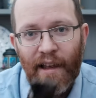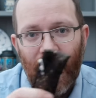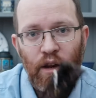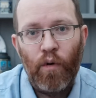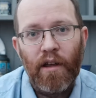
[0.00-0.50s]

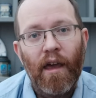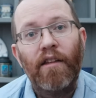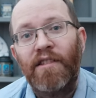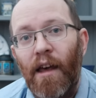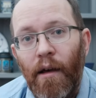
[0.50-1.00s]
and you want to get
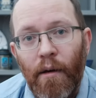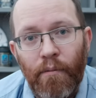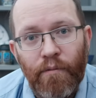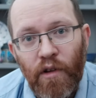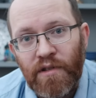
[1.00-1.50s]

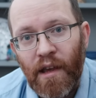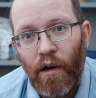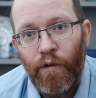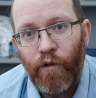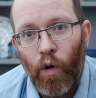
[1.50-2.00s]
um,
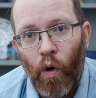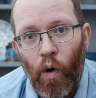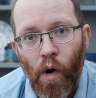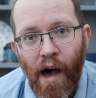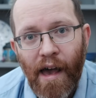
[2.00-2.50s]
yourself
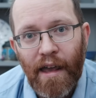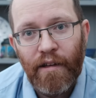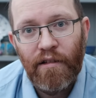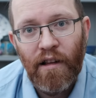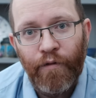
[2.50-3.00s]
or
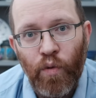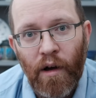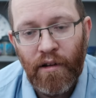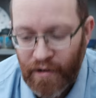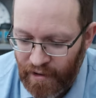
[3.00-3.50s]
a loved
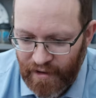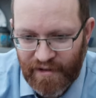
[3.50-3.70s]
one